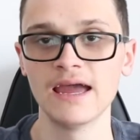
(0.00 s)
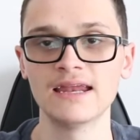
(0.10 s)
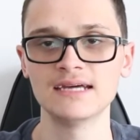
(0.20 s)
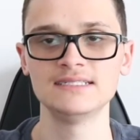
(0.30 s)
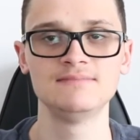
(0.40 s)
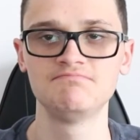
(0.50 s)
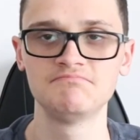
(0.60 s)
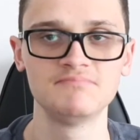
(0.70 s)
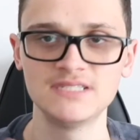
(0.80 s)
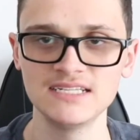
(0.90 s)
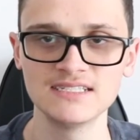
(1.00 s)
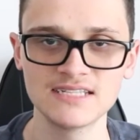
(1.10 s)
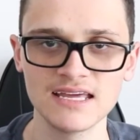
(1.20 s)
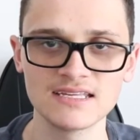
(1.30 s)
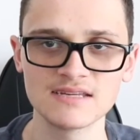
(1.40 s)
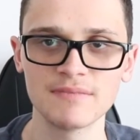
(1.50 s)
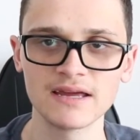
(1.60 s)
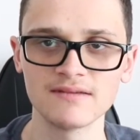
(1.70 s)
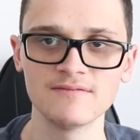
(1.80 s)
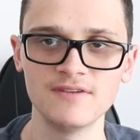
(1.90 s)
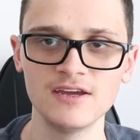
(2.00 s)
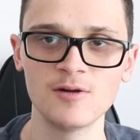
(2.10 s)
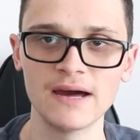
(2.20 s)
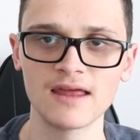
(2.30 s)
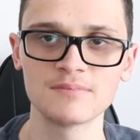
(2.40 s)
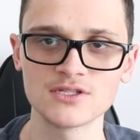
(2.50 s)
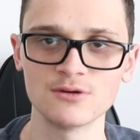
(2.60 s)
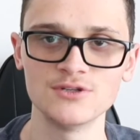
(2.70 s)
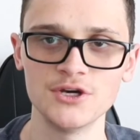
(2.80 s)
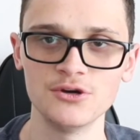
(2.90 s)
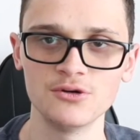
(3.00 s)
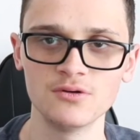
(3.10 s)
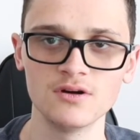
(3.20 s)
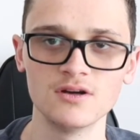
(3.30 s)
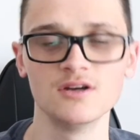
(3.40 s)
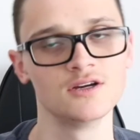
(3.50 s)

And I didn't say this in my video about episode two,